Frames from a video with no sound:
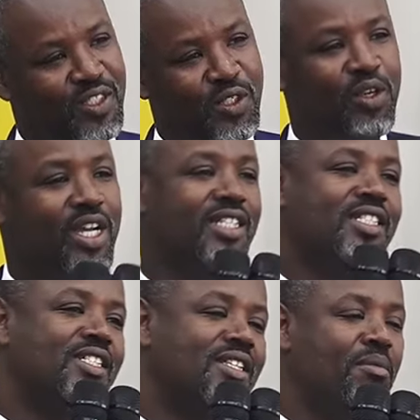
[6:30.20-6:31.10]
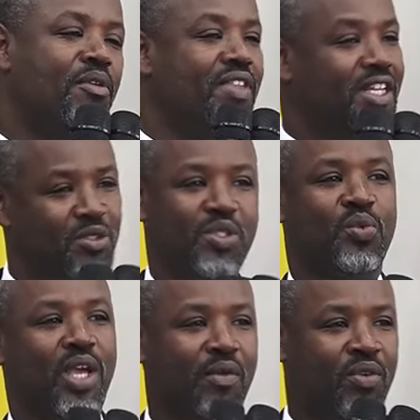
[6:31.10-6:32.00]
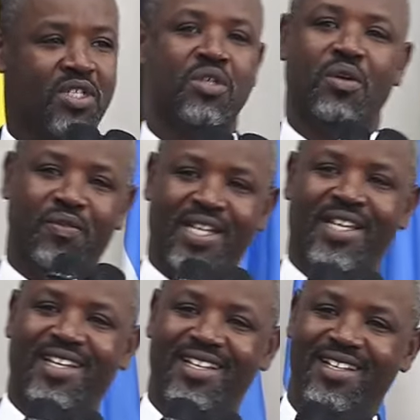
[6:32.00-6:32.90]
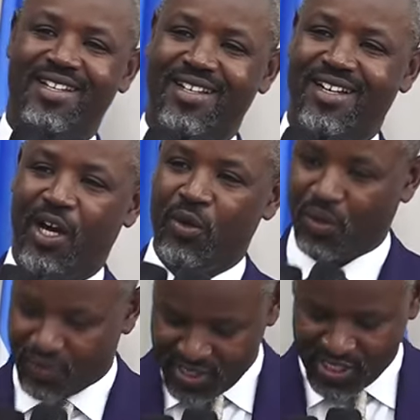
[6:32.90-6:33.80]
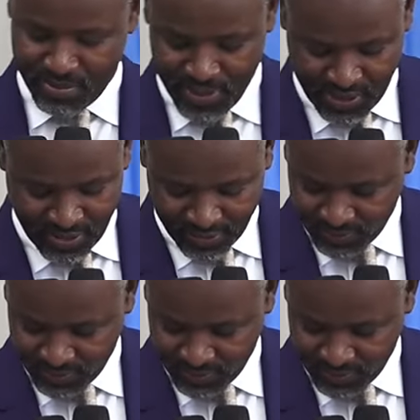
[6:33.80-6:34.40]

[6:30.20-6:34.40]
So you can see some of the issues we have resolved out of this meeting.